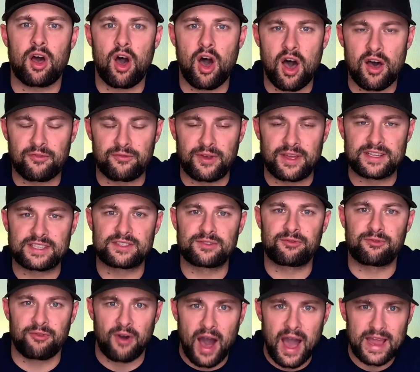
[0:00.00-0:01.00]
offense
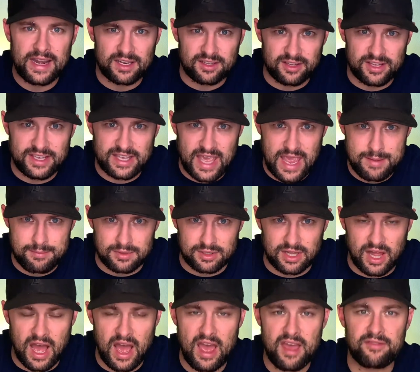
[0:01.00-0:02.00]
finally came
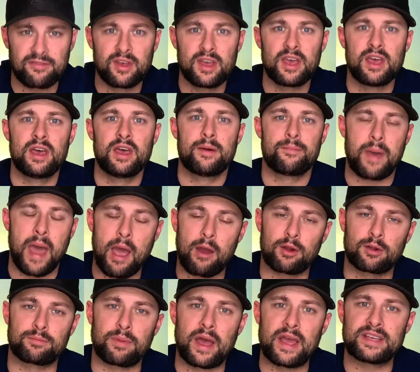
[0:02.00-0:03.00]
alive,
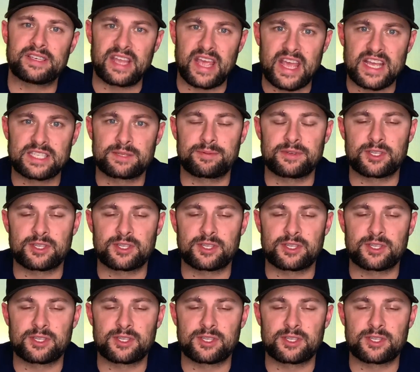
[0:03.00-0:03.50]
powered by Dansby